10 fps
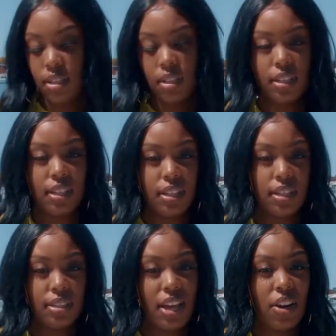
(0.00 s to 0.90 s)

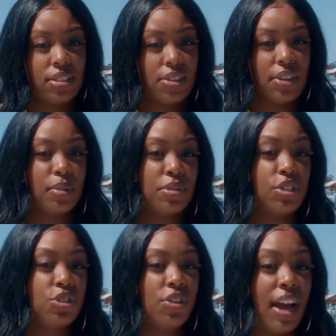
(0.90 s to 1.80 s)
because that also helps
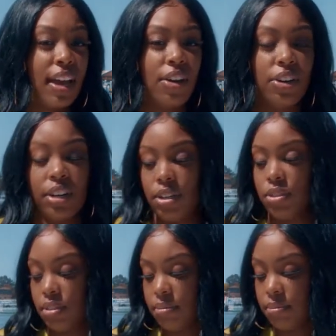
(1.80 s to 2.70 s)
to dry out our
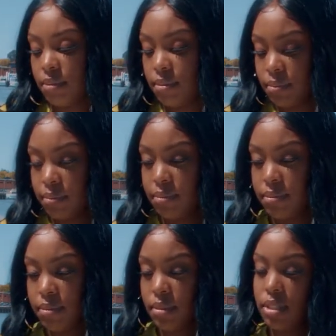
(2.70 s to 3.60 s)
nails.
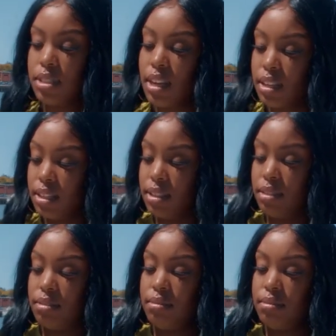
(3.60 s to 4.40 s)
Second,